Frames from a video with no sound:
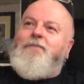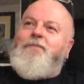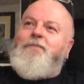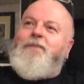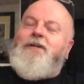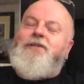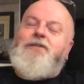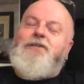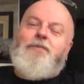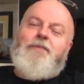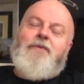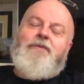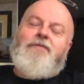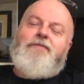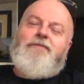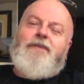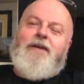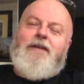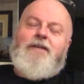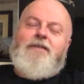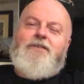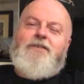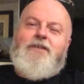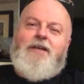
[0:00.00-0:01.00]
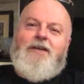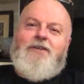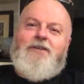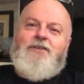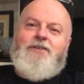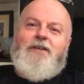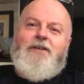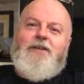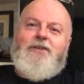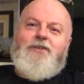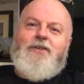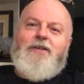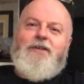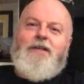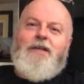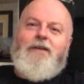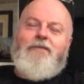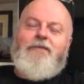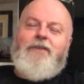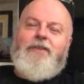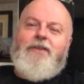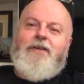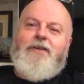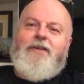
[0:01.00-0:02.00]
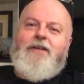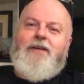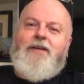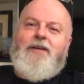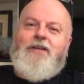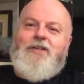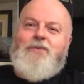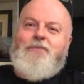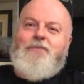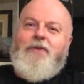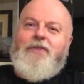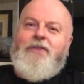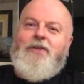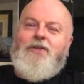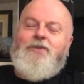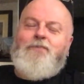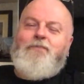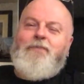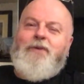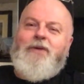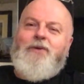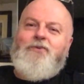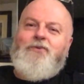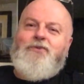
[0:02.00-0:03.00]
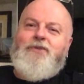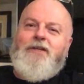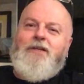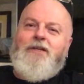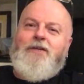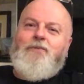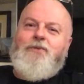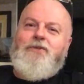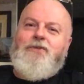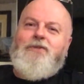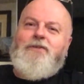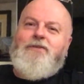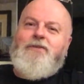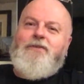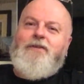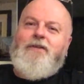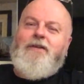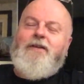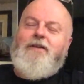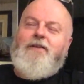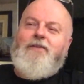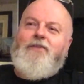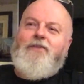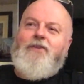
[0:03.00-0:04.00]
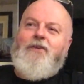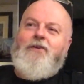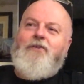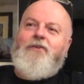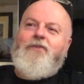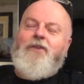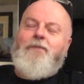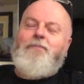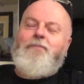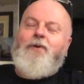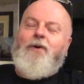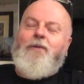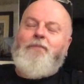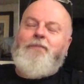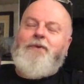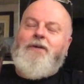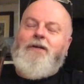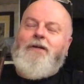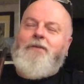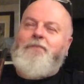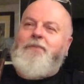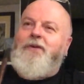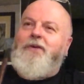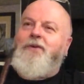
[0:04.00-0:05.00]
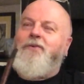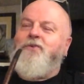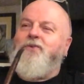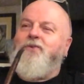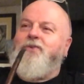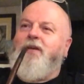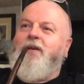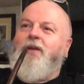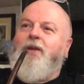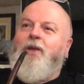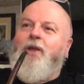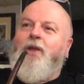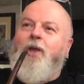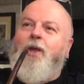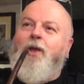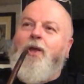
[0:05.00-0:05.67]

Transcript: It must have been fantastic to live in the days when this music was the popular music.